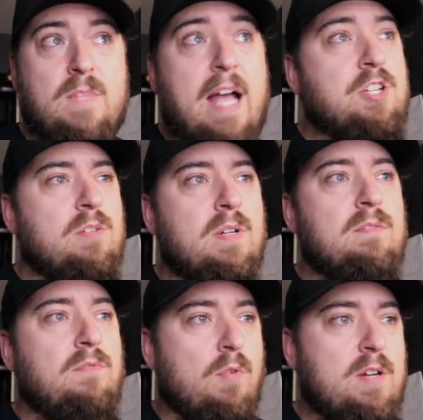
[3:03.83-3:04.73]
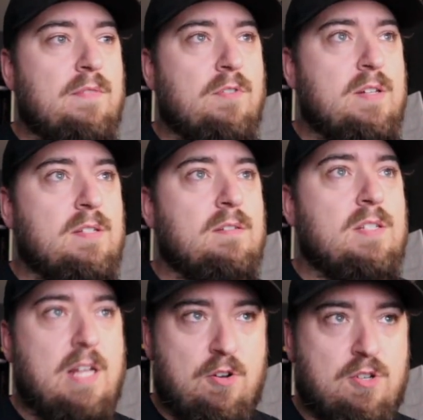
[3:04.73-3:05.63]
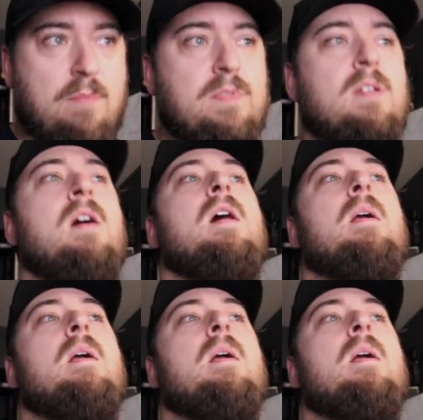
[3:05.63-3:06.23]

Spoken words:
Actually, you know what? 4 different snare drums,